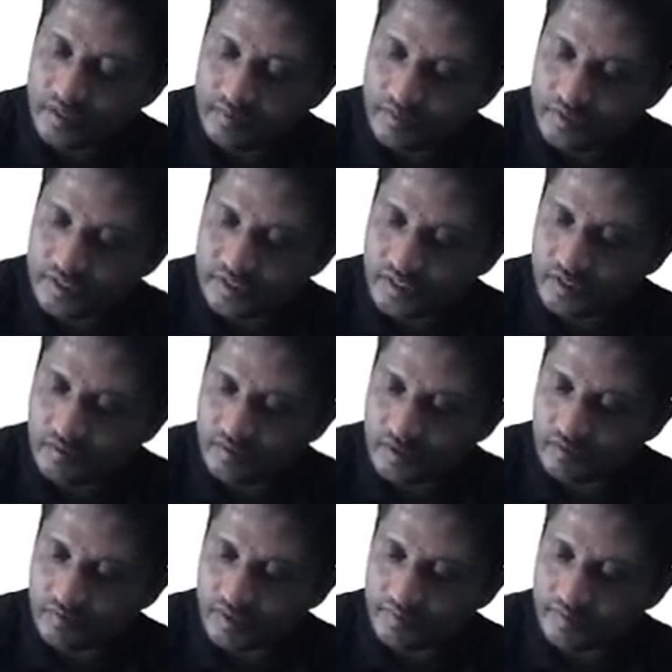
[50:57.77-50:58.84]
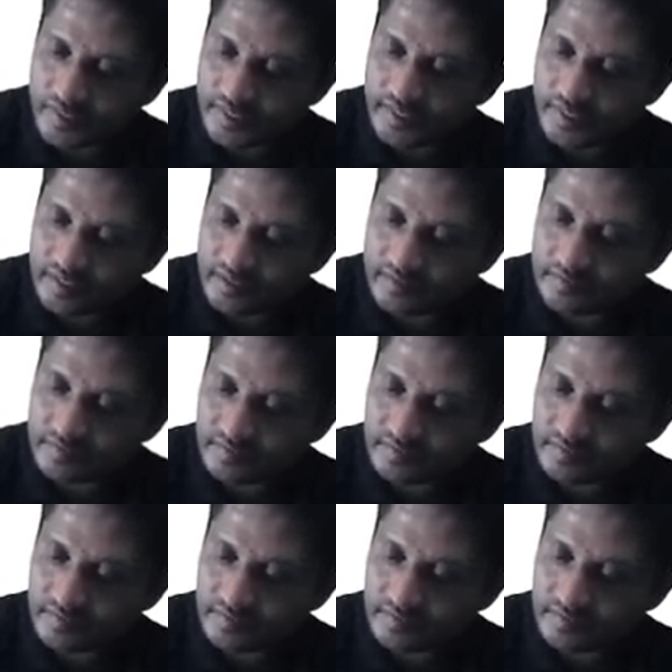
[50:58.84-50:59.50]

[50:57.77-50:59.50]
which is equal to 1 by 18.